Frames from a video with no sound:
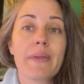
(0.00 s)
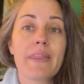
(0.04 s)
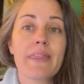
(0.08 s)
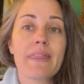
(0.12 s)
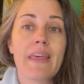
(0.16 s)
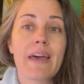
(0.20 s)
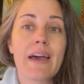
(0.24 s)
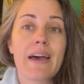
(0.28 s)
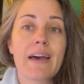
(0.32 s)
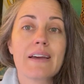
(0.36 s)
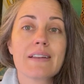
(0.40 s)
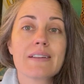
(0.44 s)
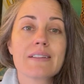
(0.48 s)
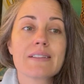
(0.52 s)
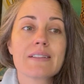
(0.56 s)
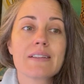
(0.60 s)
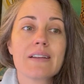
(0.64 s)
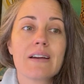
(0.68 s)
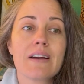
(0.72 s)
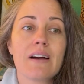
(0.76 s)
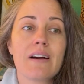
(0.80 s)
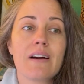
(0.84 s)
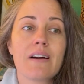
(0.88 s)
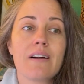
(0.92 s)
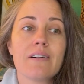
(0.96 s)
in that.
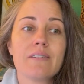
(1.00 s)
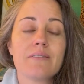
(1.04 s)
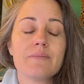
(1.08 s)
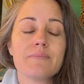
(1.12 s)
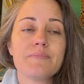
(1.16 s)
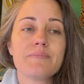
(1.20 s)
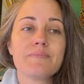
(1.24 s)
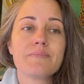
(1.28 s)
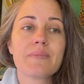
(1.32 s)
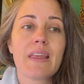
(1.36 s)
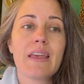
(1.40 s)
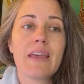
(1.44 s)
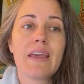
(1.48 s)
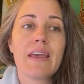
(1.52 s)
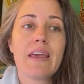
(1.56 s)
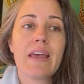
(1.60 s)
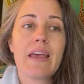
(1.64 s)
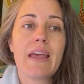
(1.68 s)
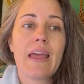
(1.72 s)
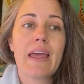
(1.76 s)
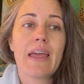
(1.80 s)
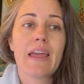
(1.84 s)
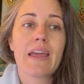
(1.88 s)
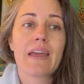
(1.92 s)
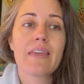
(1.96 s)
Um,
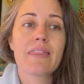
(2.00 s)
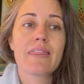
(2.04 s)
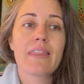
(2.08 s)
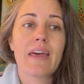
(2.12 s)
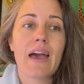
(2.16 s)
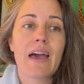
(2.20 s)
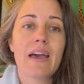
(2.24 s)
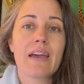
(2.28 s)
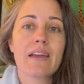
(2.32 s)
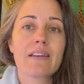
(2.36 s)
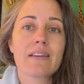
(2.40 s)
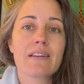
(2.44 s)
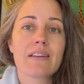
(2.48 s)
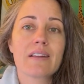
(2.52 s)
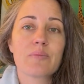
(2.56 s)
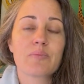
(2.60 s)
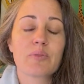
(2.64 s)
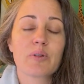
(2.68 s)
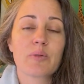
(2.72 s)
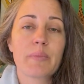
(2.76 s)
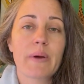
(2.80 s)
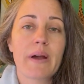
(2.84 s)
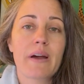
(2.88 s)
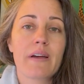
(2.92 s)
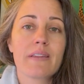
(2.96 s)
and that ended up
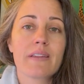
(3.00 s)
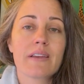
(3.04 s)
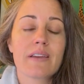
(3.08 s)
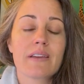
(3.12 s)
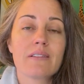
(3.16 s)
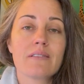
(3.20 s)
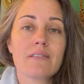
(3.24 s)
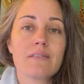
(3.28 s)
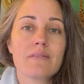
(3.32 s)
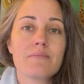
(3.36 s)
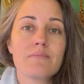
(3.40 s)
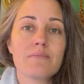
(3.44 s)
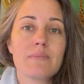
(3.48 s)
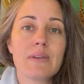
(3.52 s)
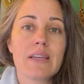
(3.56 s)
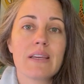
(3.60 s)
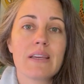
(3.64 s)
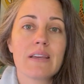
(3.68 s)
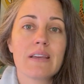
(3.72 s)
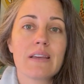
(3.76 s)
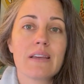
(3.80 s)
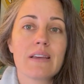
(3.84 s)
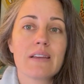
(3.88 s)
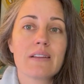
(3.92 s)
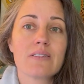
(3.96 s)
propelling
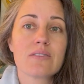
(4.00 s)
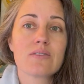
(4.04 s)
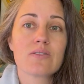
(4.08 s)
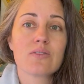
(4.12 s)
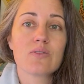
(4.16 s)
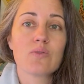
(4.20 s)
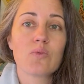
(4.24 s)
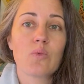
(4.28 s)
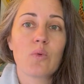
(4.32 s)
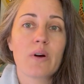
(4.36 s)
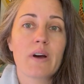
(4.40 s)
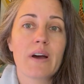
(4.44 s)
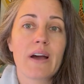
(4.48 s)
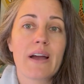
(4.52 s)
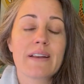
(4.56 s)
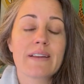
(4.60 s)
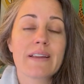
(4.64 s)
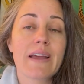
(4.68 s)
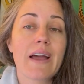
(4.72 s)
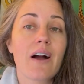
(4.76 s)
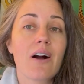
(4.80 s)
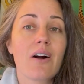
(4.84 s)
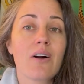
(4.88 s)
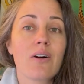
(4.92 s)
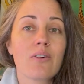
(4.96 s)
me into what I
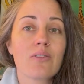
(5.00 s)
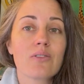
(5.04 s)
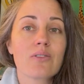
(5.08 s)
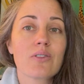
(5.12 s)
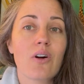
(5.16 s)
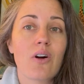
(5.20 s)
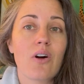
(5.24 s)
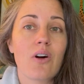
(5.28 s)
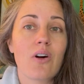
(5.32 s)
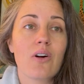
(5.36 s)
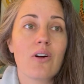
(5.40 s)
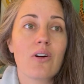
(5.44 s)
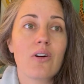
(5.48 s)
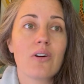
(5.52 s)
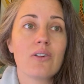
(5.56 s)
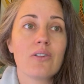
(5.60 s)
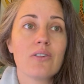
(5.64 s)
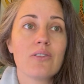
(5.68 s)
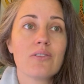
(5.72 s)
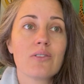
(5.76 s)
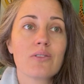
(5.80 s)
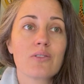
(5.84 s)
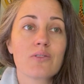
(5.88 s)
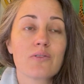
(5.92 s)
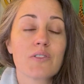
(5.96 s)
now
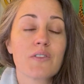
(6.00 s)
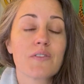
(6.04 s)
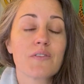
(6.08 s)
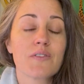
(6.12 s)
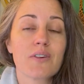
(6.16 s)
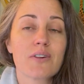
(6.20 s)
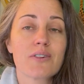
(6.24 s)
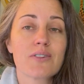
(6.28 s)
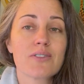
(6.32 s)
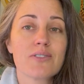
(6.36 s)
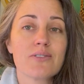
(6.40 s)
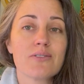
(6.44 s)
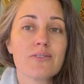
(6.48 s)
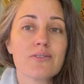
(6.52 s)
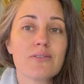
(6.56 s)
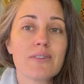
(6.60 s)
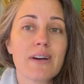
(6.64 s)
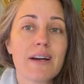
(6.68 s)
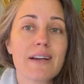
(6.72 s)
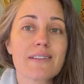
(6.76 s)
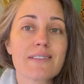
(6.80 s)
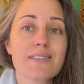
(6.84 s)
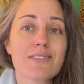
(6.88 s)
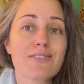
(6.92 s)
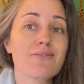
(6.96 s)
call or refer to
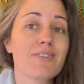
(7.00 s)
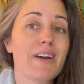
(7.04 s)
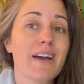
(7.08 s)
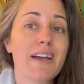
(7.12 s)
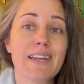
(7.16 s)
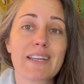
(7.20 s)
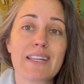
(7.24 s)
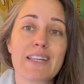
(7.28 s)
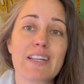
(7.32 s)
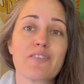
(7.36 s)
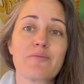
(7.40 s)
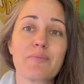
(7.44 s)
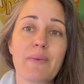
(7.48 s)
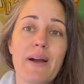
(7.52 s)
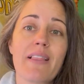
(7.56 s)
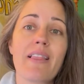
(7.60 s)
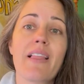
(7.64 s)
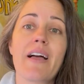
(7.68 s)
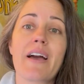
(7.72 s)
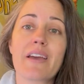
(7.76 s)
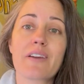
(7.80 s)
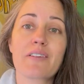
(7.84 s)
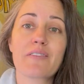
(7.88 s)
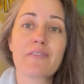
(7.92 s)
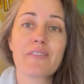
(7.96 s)
as the reckoning of my
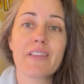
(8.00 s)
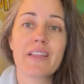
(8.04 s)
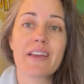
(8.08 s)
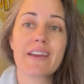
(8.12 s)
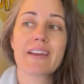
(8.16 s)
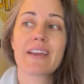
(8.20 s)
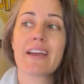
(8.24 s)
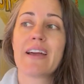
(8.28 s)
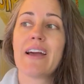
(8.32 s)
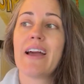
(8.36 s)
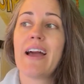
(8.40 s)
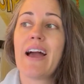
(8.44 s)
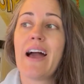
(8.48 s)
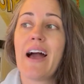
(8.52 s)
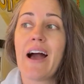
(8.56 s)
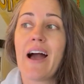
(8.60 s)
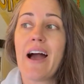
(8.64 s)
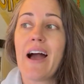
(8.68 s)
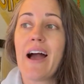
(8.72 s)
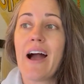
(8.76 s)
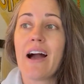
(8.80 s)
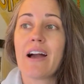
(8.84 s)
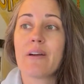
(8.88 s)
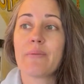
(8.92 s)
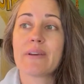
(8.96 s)
life. Like
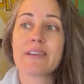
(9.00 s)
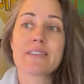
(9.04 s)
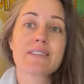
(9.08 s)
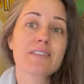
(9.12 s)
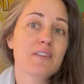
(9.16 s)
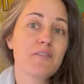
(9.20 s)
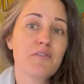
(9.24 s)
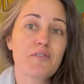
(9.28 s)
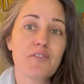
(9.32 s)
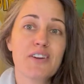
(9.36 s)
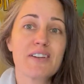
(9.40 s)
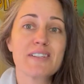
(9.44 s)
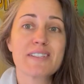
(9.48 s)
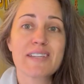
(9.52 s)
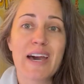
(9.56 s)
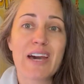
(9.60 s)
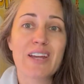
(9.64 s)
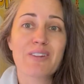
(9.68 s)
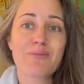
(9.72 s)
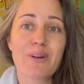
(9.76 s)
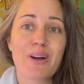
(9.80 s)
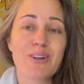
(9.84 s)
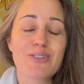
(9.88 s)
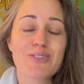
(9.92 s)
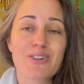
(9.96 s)
I basically freaked out
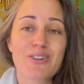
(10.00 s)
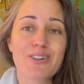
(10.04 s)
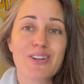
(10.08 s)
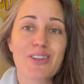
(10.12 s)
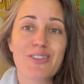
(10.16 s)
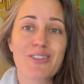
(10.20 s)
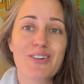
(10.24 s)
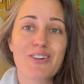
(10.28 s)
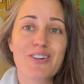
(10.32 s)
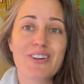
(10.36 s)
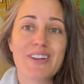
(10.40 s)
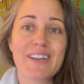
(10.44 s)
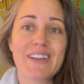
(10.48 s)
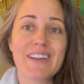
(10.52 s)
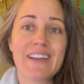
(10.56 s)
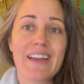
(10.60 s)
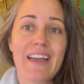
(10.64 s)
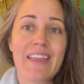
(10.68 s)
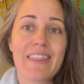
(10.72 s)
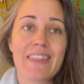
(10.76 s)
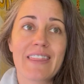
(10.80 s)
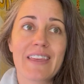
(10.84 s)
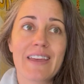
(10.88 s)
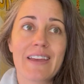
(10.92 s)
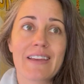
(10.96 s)
about turning 30
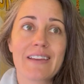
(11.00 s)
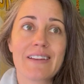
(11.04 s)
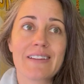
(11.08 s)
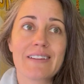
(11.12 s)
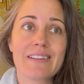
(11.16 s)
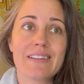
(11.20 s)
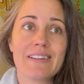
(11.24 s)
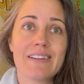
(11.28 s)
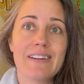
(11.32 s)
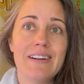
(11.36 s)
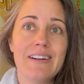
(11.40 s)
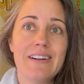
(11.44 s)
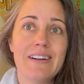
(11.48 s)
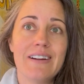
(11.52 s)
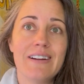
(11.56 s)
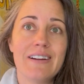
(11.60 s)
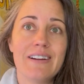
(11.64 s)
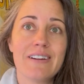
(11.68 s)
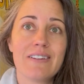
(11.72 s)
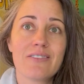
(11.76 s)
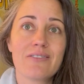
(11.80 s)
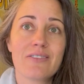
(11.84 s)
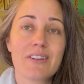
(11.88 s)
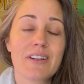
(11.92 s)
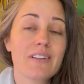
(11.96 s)
and then
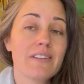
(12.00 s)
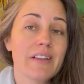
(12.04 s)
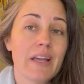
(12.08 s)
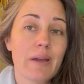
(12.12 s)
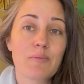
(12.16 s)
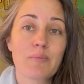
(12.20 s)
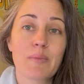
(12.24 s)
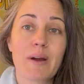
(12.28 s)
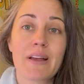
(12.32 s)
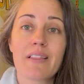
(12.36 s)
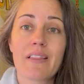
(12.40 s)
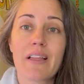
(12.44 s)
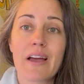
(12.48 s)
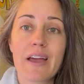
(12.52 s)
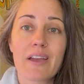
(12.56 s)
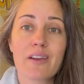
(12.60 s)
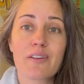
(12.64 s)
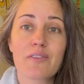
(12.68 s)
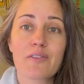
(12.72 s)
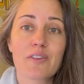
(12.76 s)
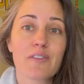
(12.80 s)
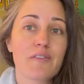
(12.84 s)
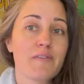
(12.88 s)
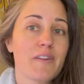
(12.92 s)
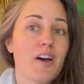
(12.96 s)
reclaimed my
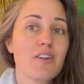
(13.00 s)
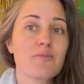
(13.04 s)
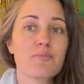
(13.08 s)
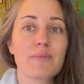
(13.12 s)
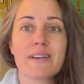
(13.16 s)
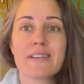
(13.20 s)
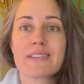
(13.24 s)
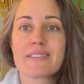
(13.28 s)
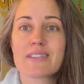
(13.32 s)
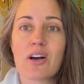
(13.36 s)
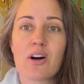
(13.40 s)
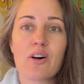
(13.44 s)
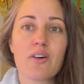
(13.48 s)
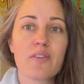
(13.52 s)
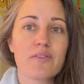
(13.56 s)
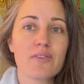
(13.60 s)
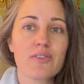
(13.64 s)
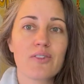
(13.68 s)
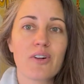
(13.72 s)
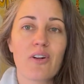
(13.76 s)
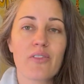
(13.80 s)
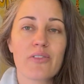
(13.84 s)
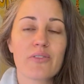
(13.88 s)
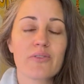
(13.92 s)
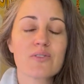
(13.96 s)
life or found myself
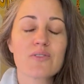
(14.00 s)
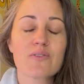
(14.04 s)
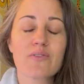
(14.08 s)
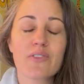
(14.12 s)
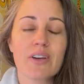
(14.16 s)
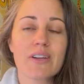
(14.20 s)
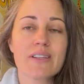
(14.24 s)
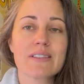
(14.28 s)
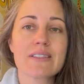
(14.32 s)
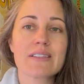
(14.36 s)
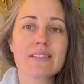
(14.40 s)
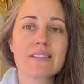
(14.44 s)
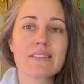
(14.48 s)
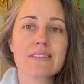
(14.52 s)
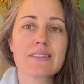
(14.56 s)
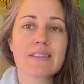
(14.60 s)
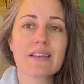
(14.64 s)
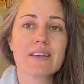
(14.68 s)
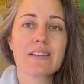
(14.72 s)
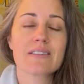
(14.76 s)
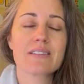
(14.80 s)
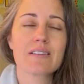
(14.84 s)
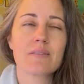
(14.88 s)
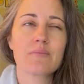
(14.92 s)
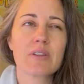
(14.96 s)
and all those phrases
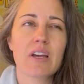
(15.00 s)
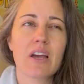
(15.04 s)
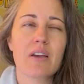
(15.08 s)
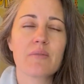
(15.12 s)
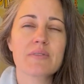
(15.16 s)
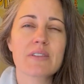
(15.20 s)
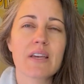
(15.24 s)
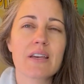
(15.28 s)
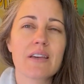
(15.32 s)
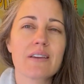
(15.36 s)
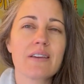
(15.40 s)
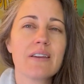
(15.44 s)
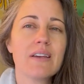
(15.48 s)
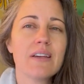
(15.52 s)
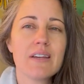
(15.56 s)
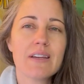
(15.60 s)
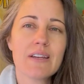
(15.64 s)
that sometimes I